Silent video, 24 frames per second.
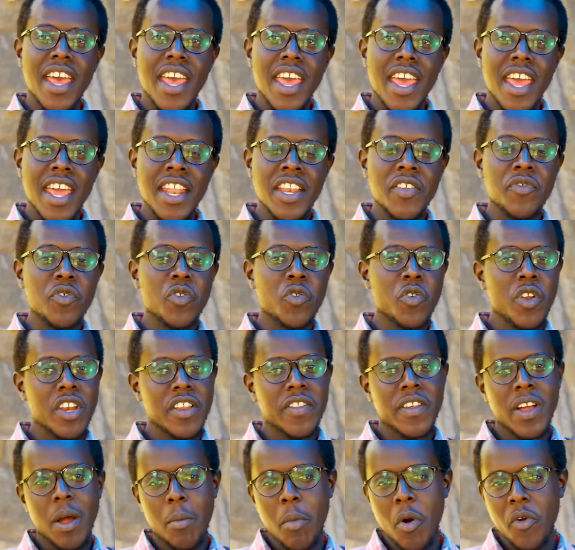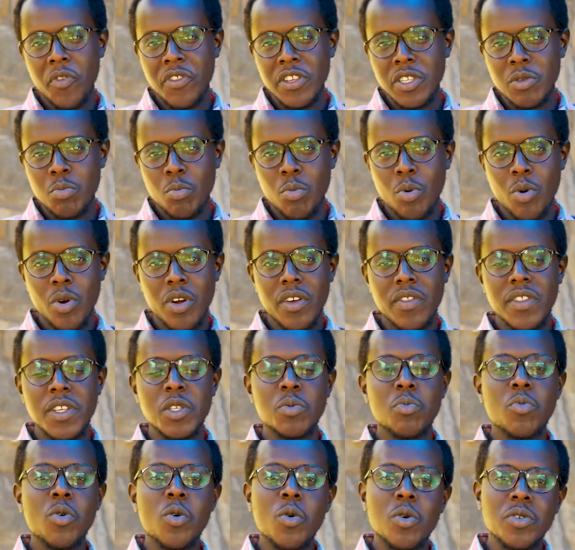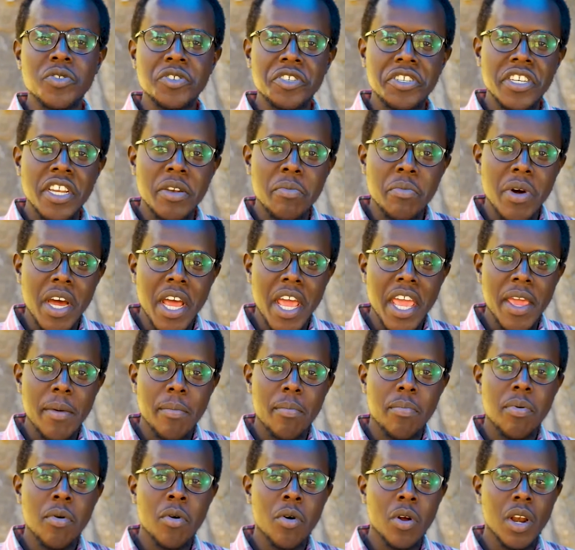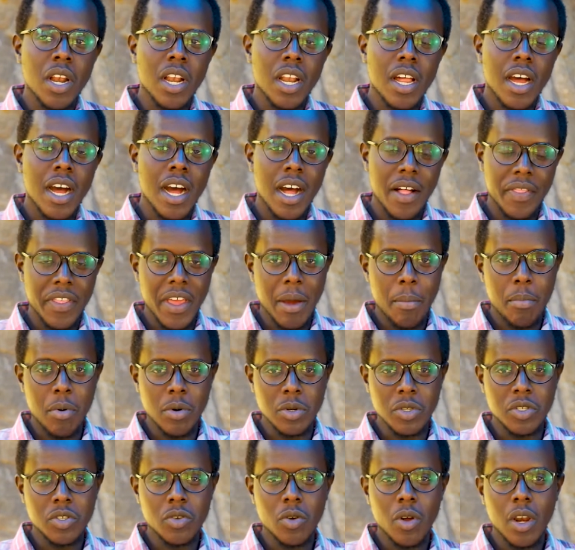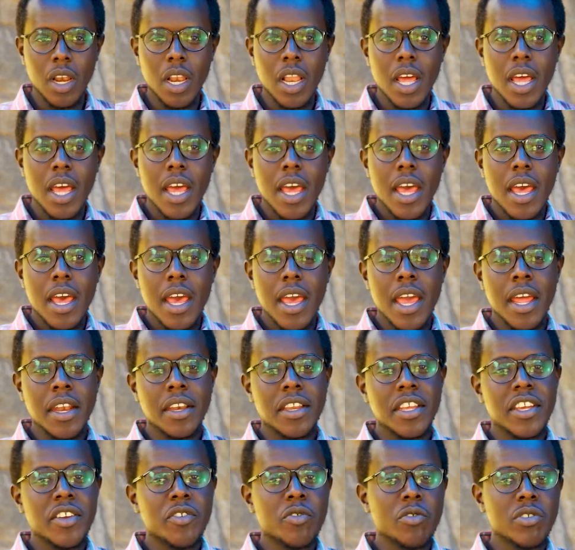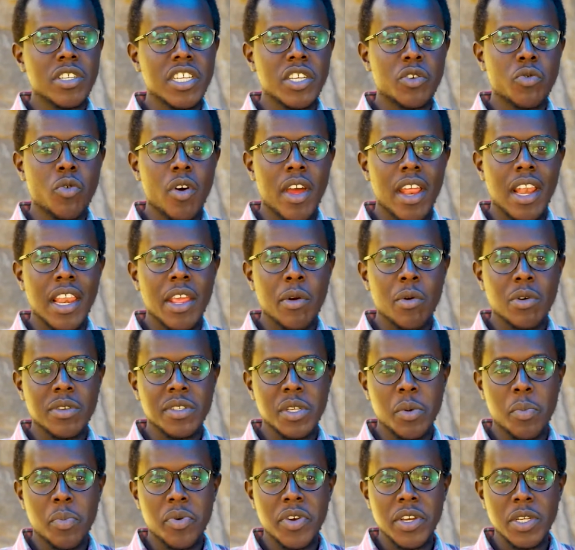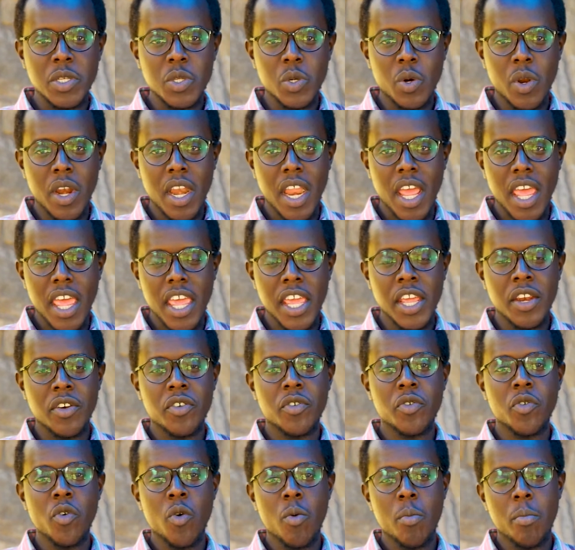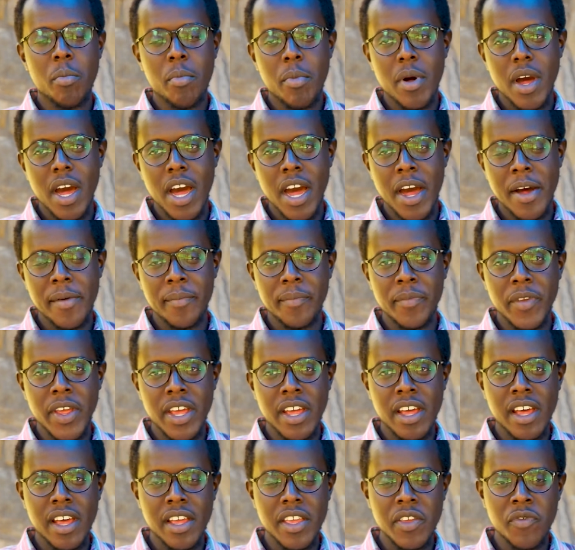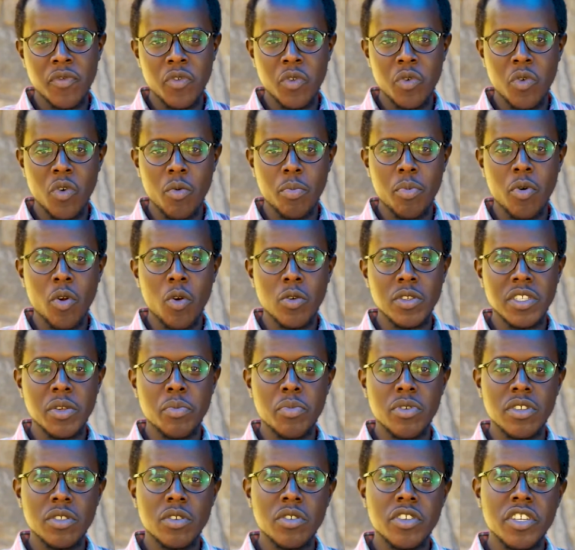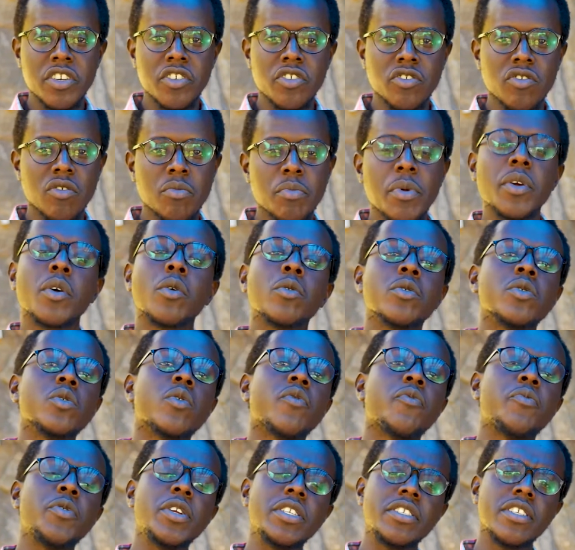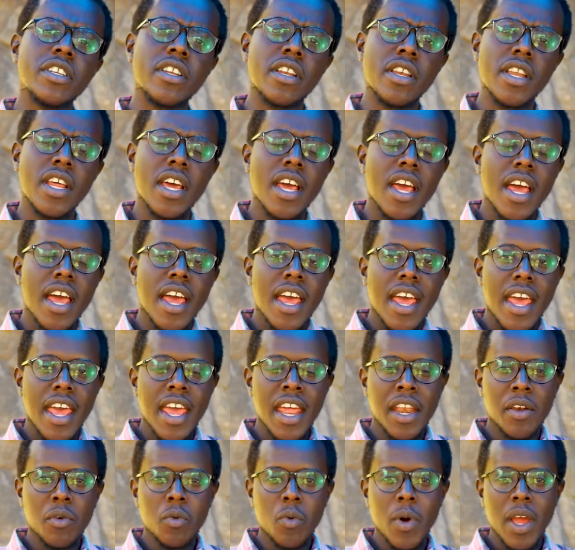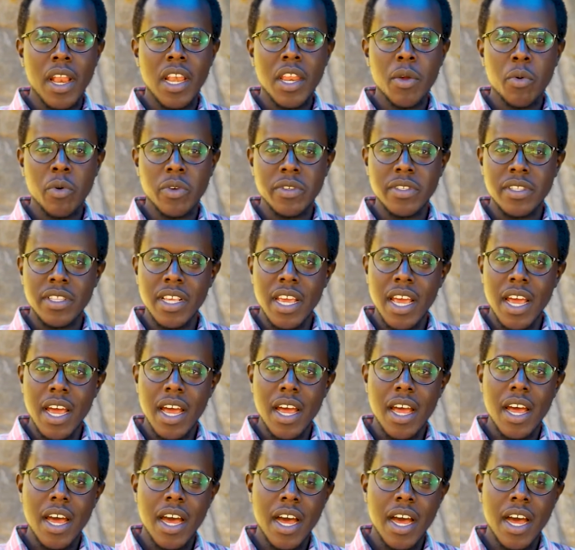if you know anything about this book was written by Paul, the apostle, and he wrote it while he was in prison in Rome. If you know, Paul was in prison in Rome because of preaching, and while he was there,